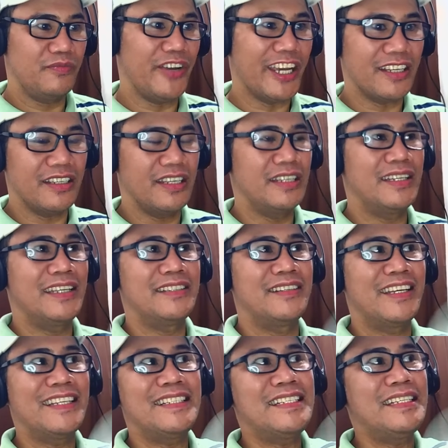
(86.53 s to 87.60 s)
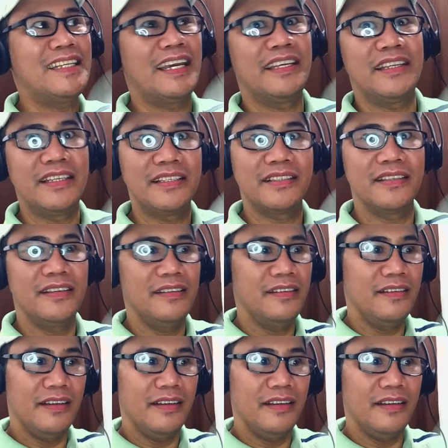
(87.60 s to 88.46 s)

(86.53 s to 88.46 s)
back in the 1990s.